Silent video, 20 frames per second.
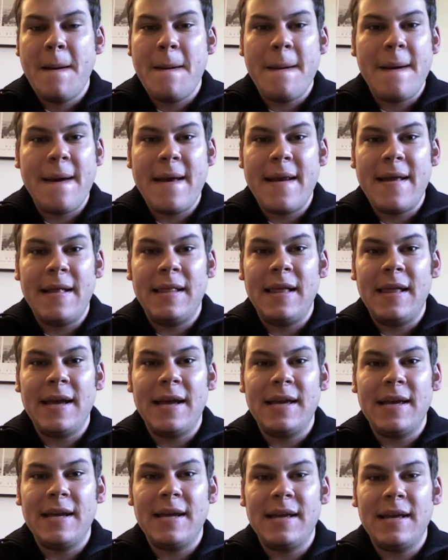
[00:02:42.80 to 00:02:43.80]
They didn't
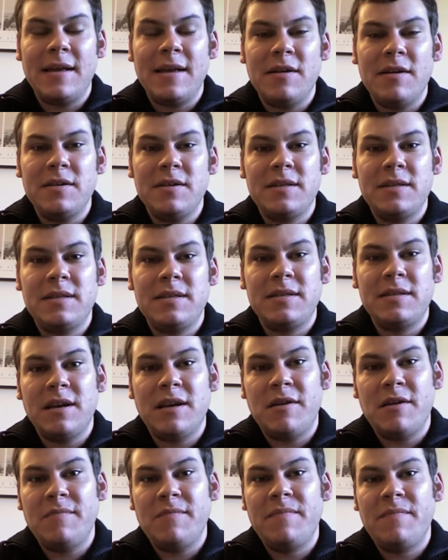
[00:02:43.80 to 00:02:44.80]
like any of those,
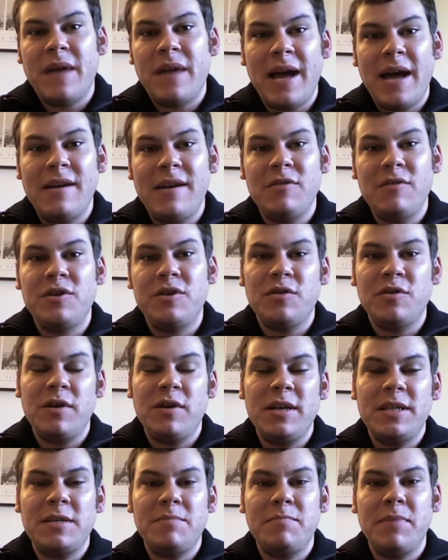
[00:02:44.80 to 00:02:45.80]
so I had no
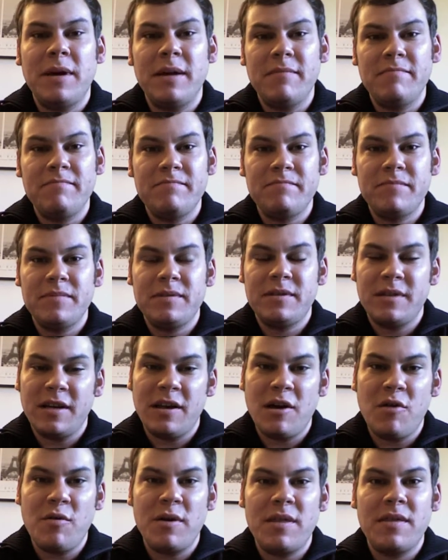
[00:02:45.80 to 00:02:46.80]
choice but to
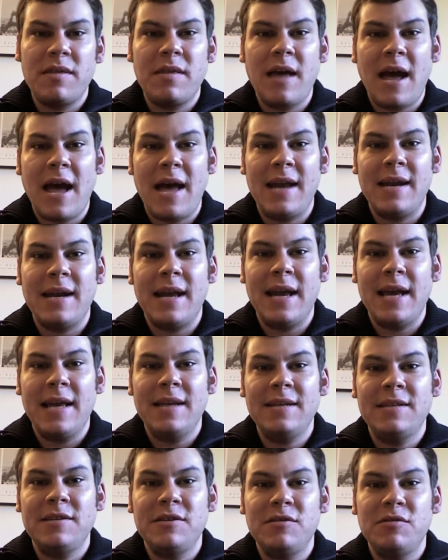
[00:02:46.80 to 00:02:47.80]
go with hat in
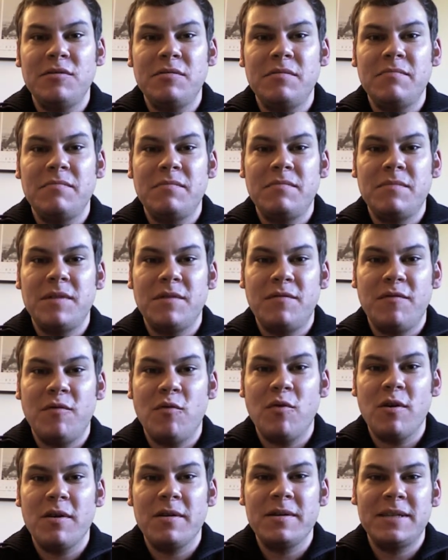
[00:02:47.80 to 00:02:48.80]
hand to the
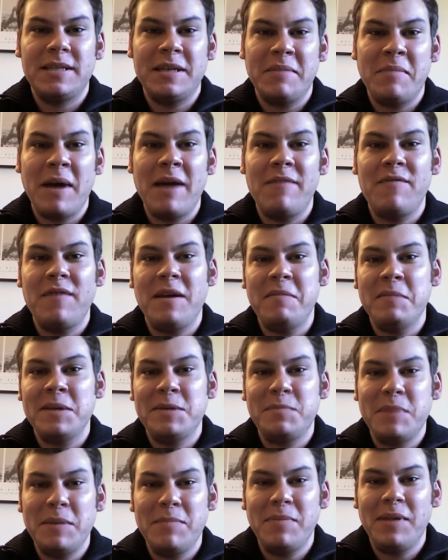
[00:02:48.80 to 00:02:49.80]
4
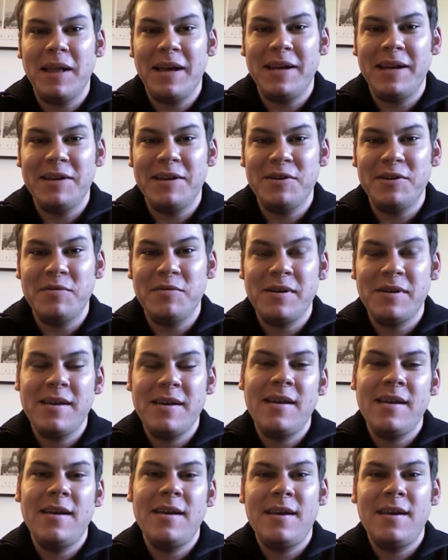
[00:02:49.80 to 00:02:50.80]
semi-famous people I knew
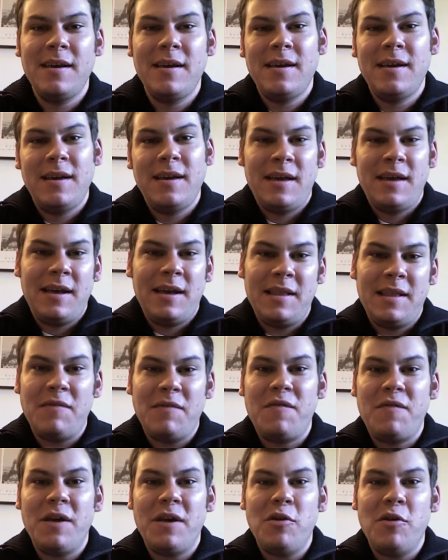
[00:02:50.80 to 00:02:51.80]
in the
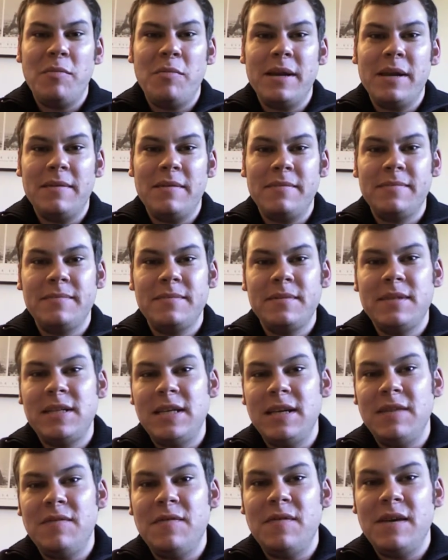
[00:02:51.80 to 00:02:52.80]
film and
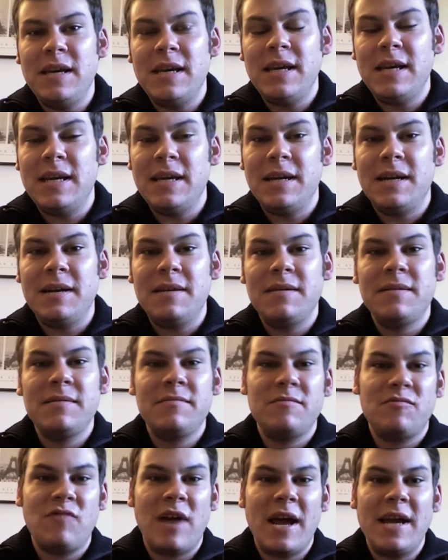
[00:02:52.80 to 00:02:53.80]
TV and
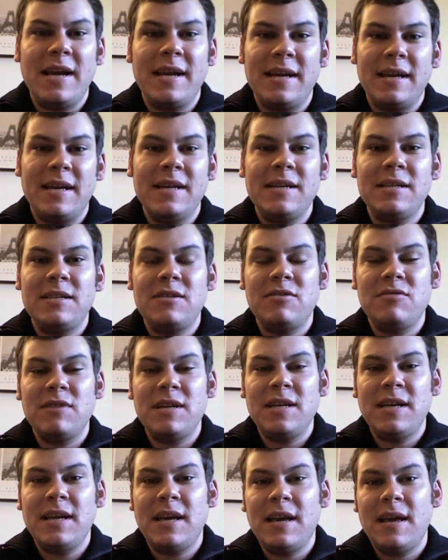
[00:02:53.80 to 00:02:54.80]
writing
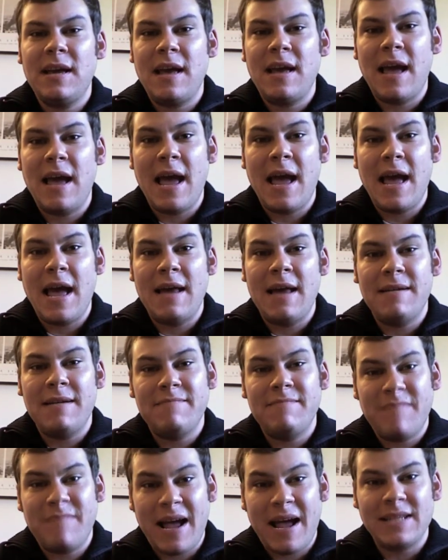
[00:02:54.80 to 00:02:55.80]
industry
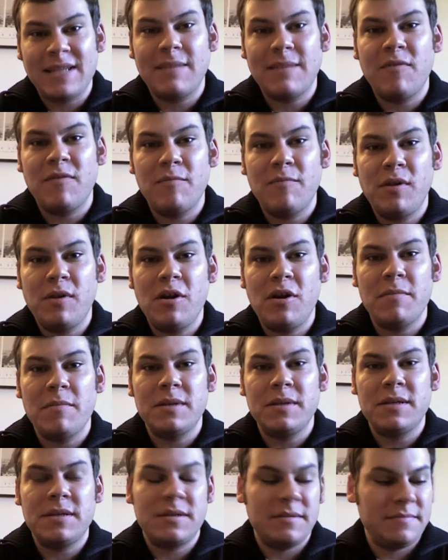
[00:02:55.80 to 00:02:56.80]
and ask them for
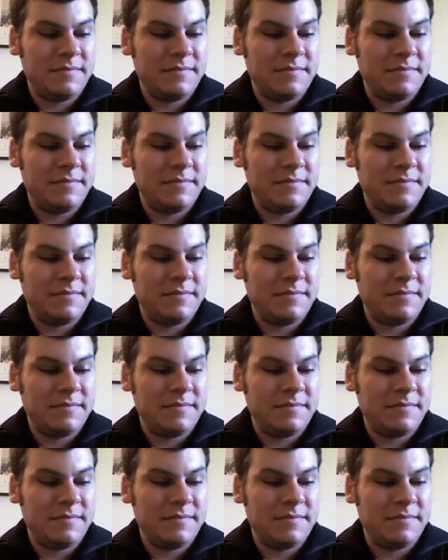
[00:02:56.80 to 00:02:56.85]
blurbs.